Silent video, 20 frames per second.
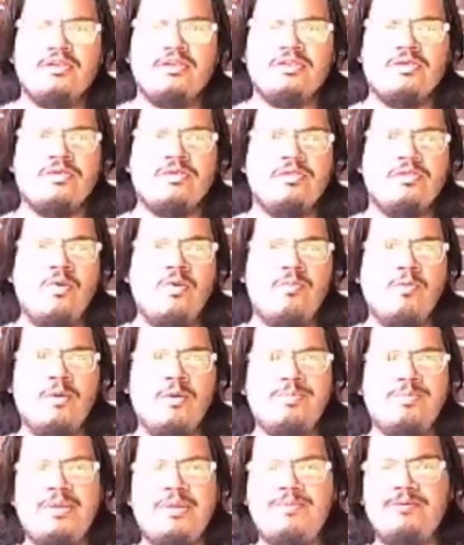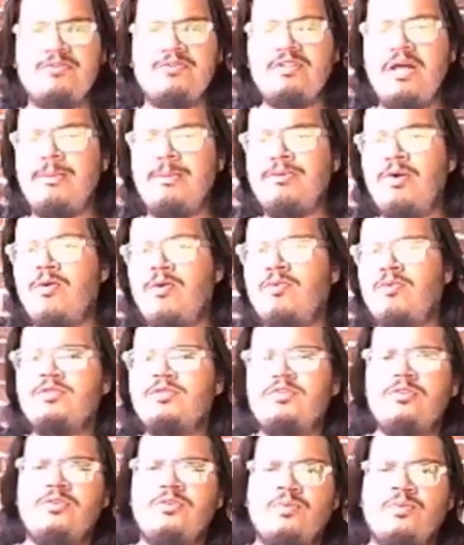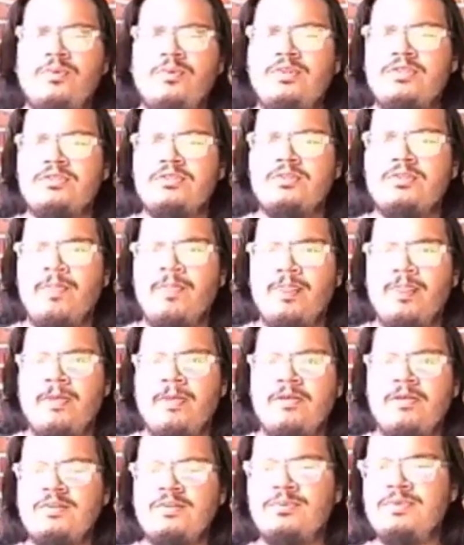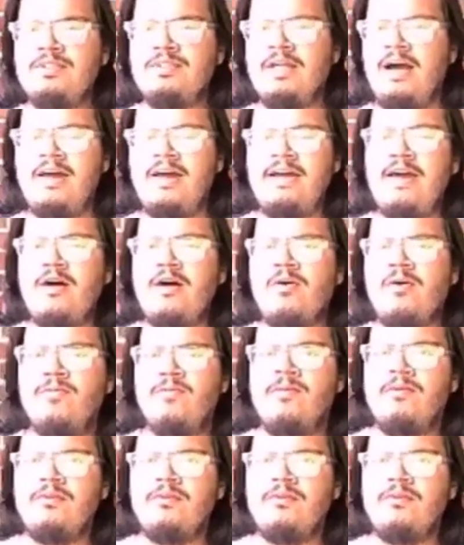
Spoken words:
So no more people stopped going into the woods, so it died out.